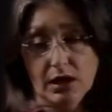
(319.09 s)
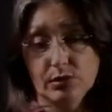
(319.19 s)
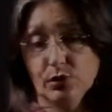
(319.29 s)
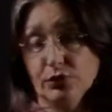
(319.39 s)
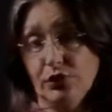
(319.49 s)

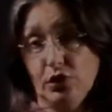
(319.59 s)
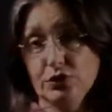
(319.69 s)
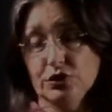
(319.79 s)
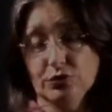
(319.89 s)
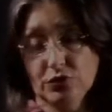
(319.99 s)
and
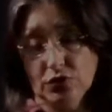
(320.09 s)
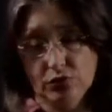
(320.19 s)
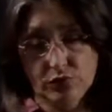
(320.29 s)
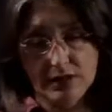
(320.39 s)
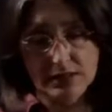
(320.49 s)
morphology was
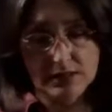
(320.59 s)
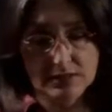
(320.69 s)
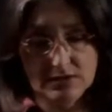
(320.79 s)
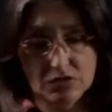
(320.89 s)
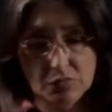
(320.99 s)
already
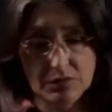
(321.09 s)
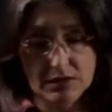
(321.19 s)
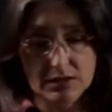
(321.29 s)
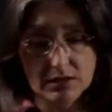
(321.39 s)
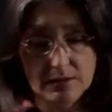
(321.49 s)

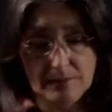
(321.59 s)
incipient.